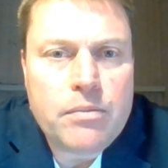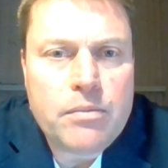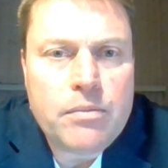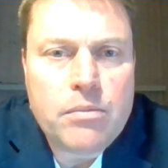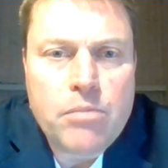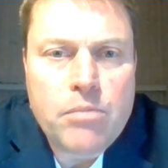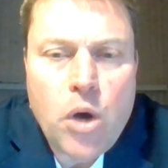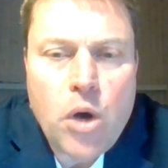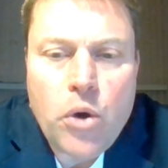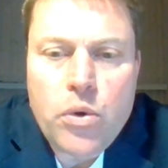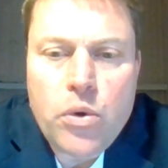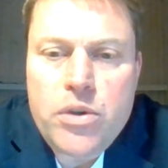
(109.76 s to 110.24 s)

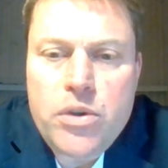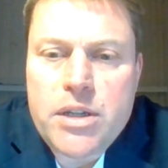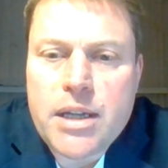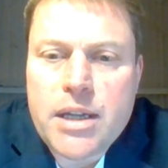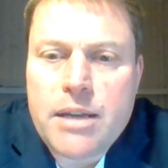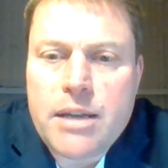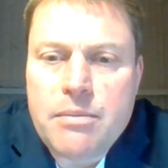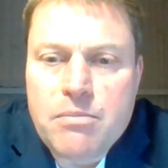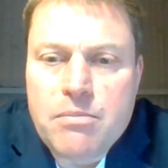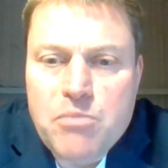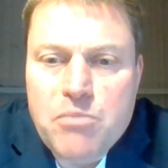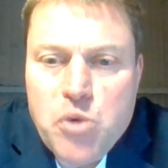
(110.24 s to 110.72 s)
mode
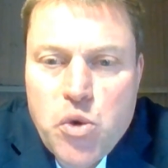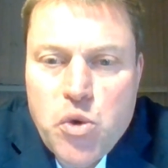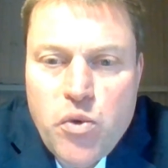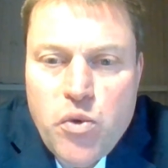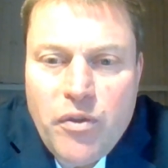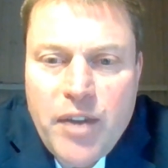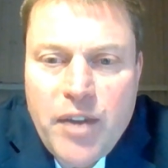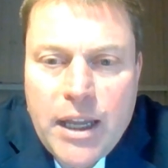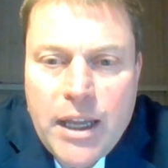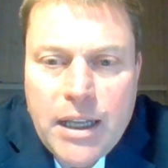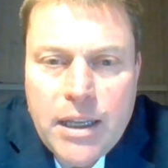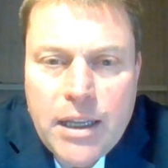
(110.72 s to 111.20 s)
and
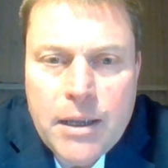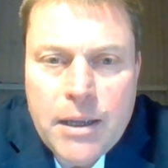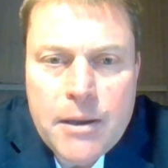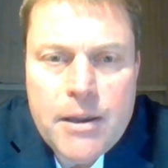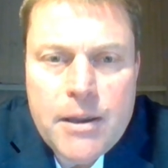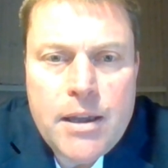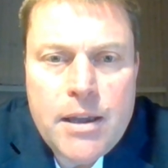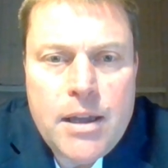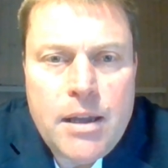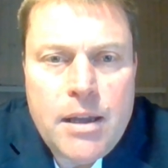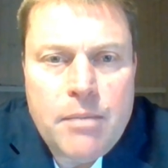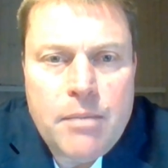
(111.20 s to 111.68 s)

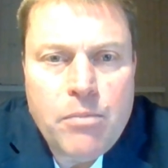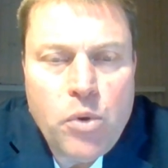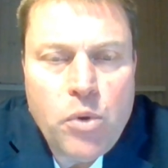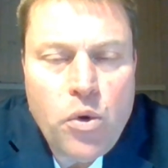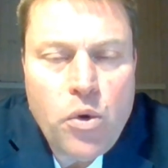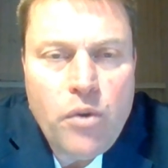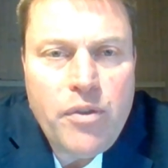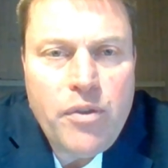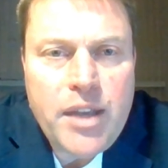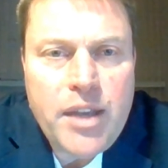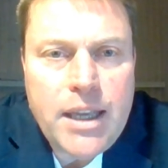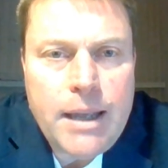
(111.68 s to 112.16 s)

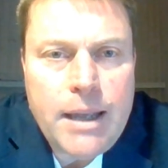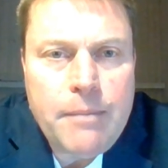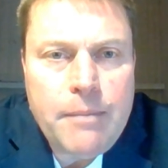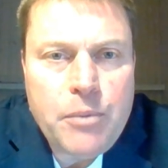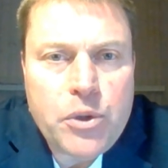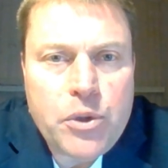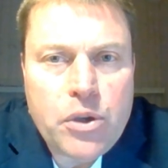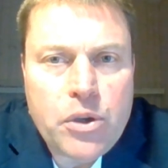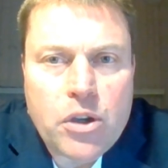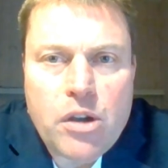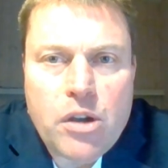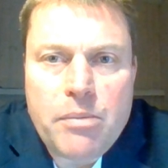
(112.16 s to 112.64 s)
moving
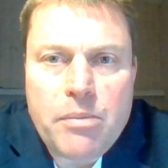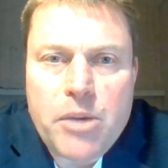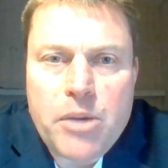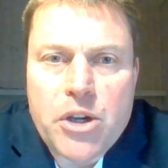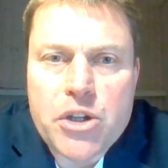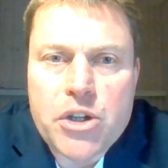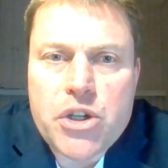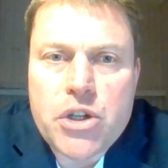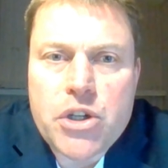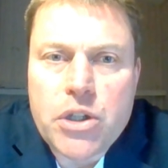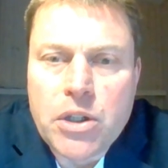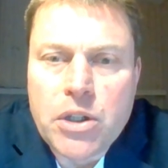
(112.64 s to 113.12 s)
into
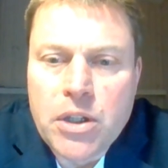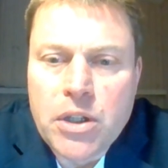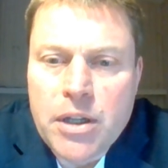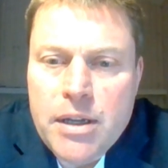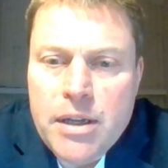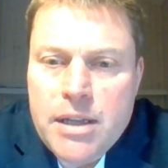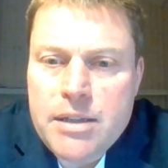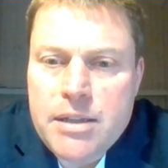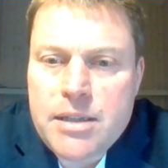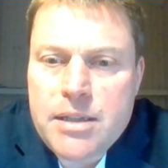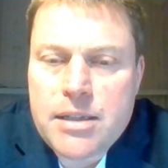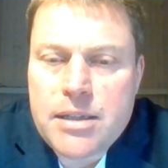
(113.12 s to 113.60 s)
commercial
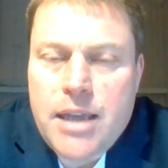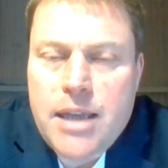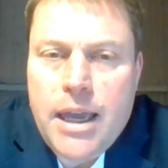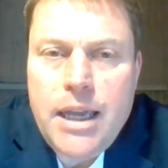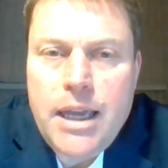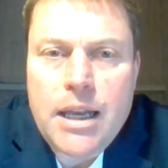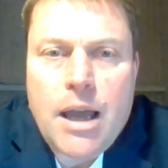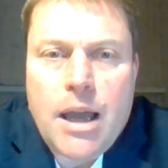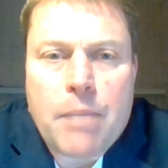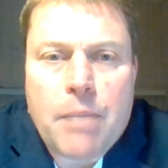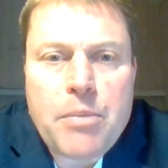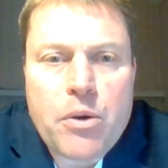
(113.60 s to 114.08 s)

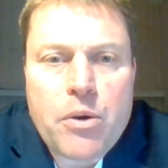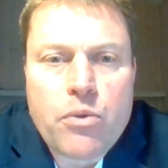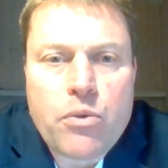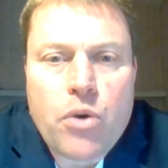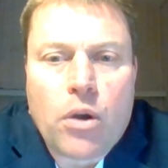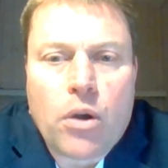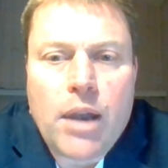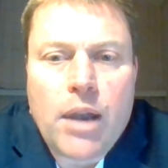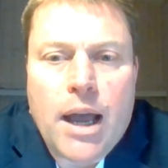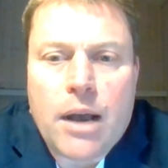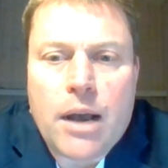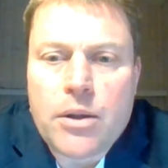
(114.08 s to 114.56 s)
scale up and
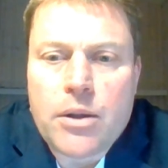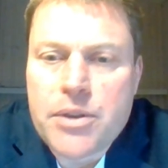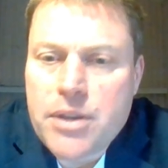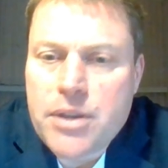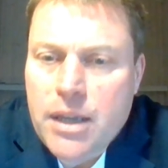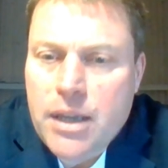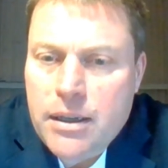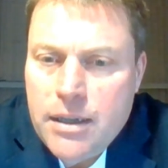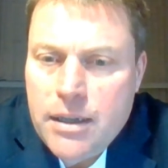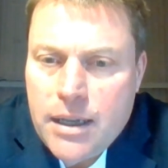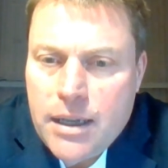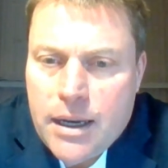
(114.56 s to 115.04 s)
rollout.
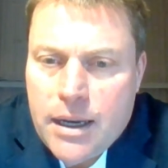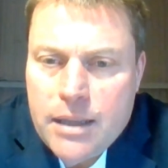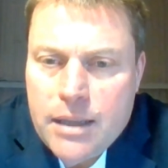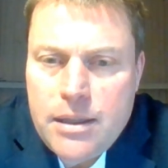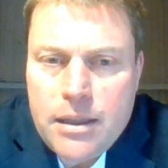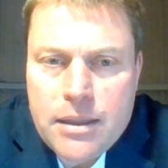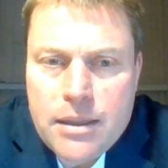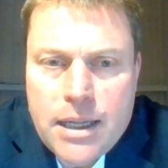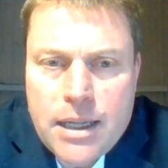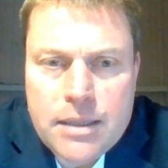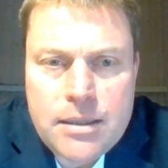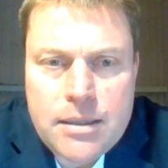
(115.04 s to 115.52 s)
And I
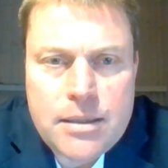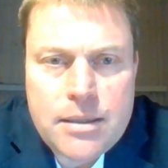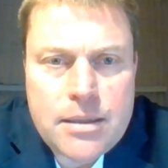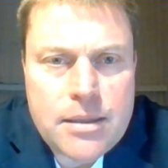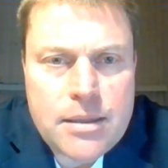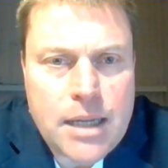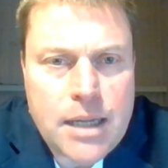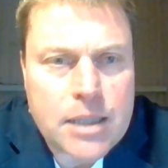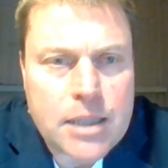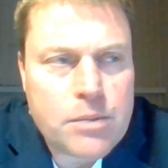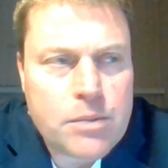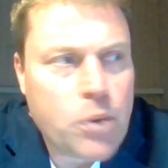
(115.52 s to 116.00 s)
think
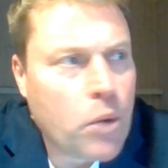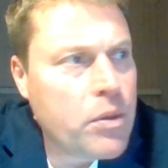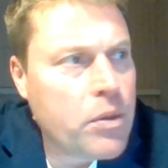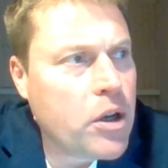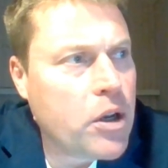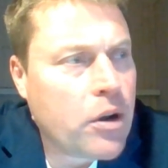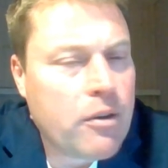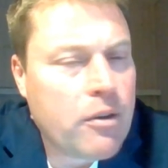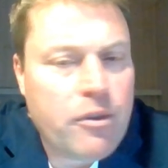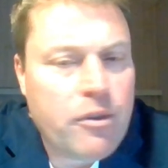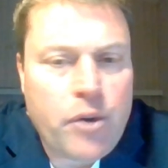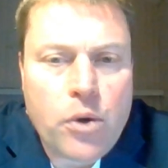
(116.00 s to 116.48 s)
that's what we're
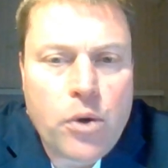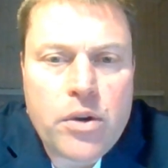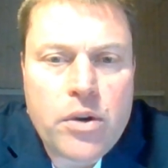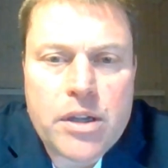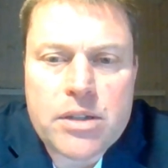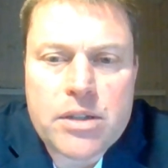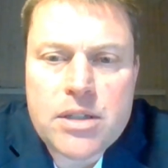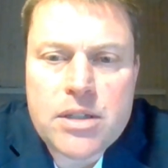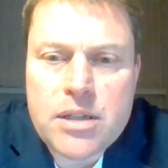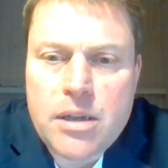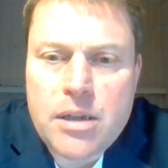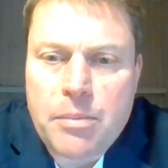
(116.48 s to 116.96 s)
going to
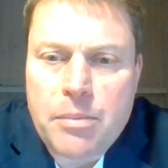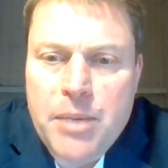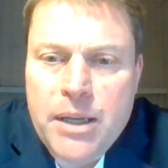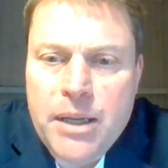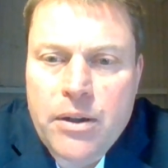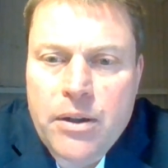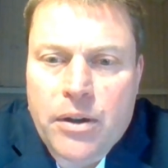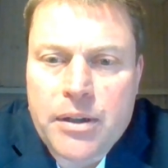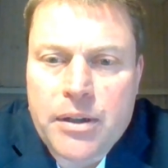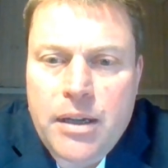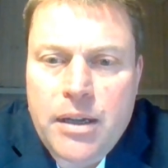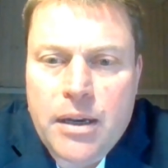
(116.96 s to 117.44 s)
focus a
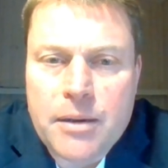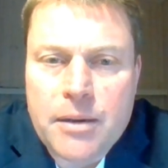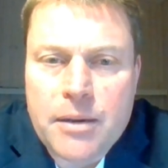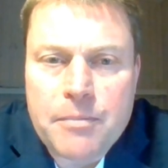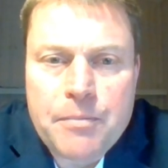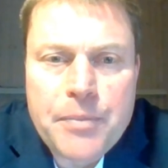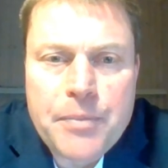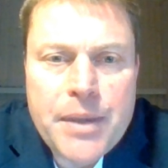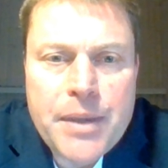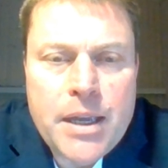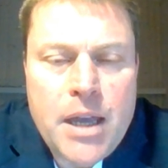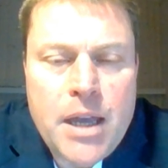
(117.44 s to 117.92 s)
bit on here.
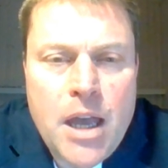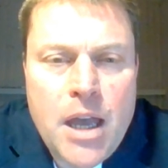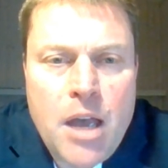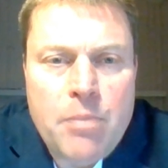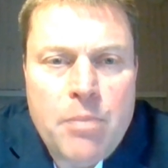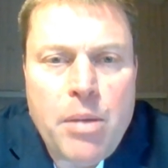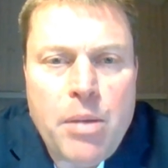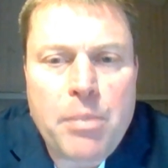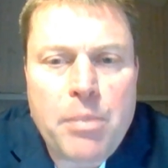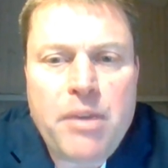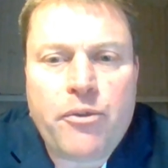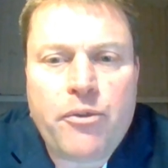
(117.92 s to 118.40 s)

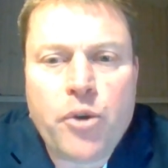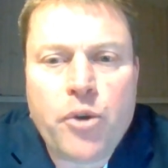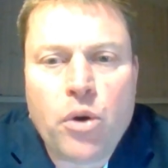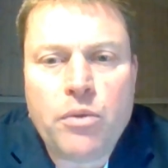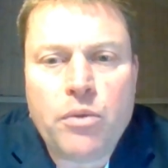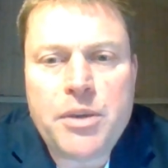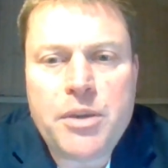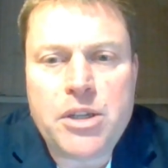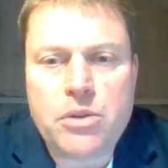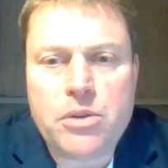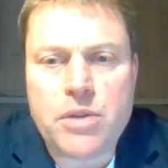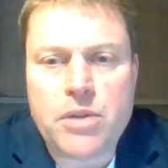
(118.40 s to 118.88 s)
But before
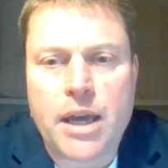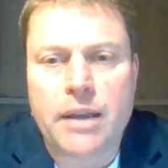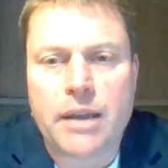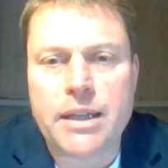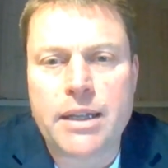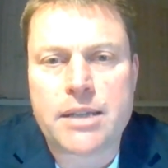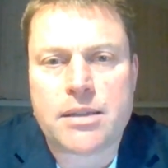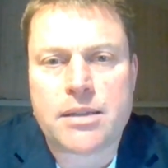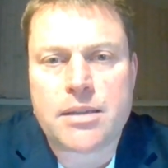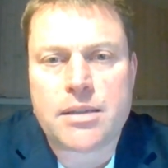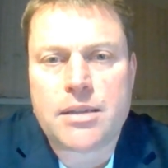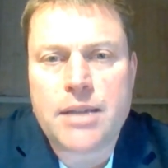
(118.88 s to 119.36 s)
we do that,
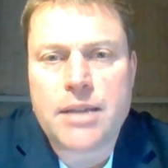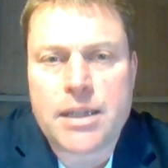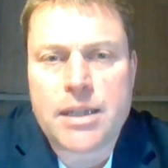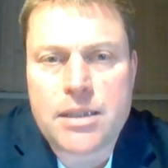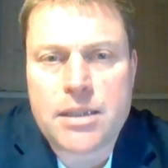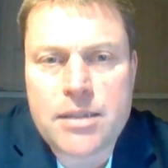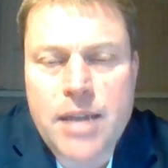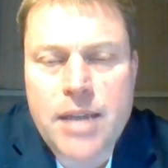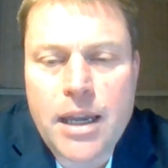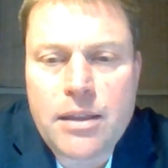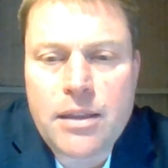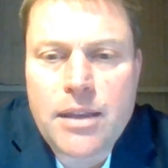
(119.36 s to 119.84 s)

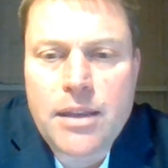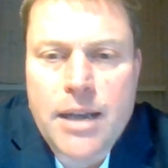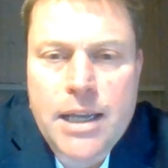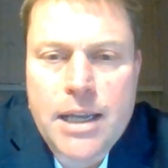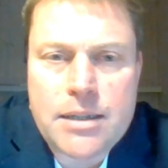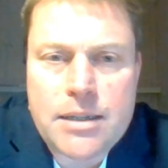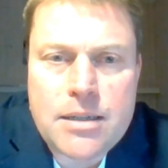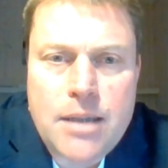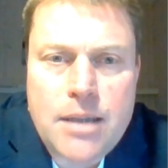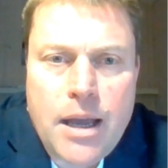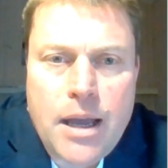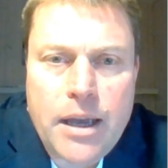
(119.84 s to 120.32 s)
let's take the
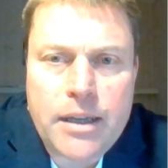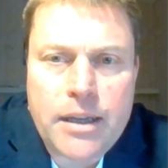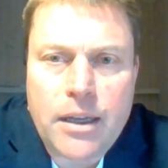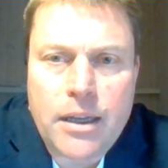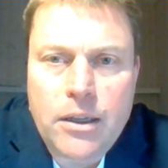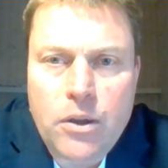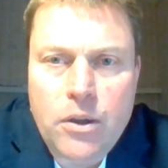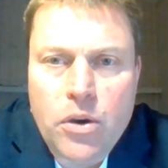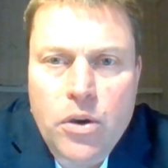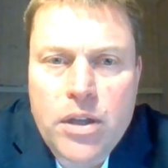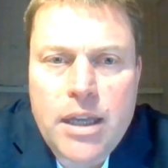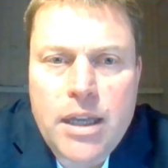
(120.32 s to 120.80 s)
next slide
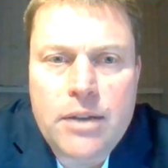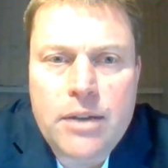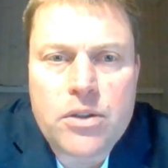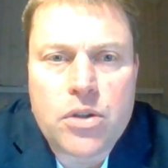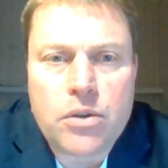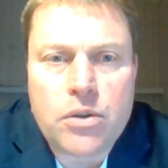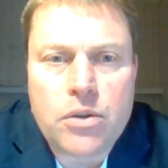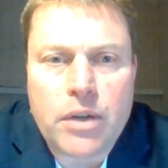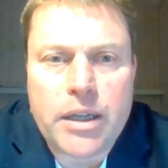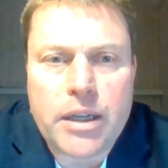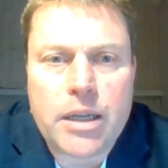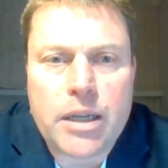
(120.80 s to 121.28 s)
and look
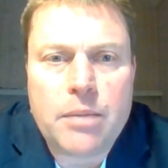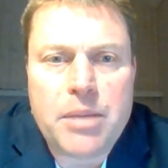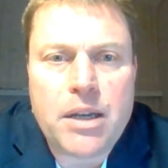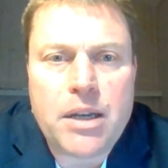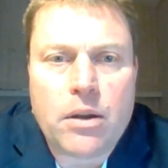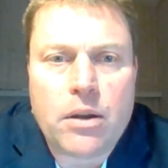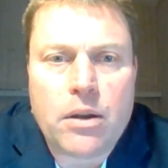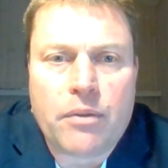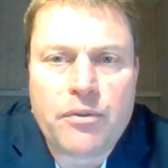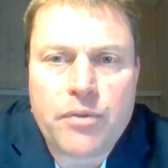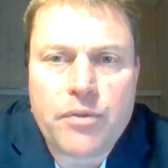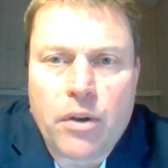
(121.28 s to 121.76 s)
into a little
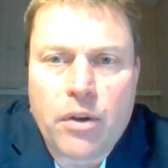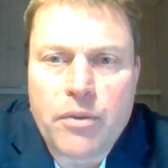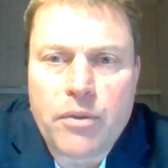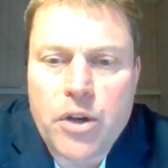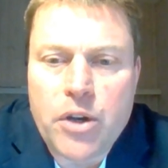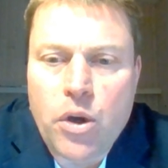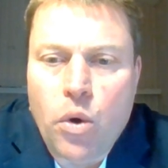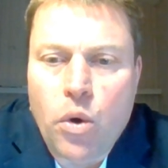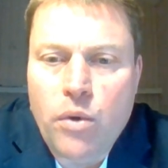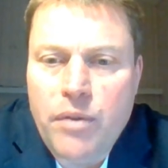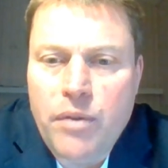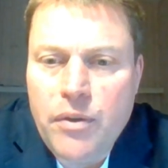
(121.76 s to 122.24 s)
bit of an
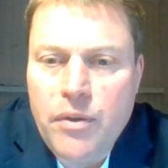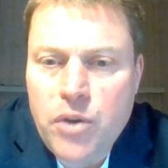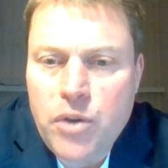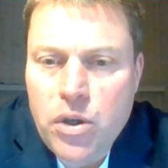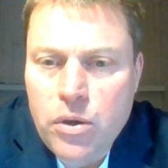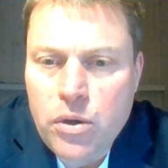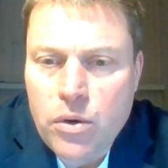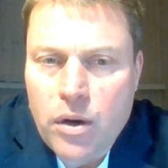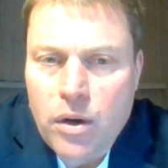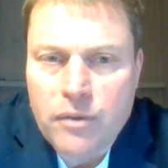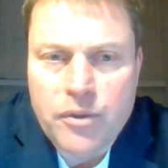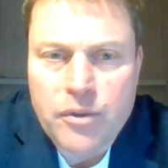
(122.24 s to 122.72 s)

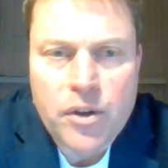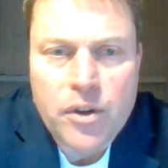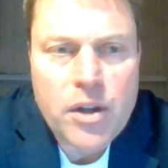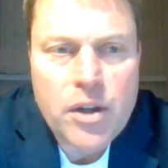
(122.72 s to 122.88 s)
overview of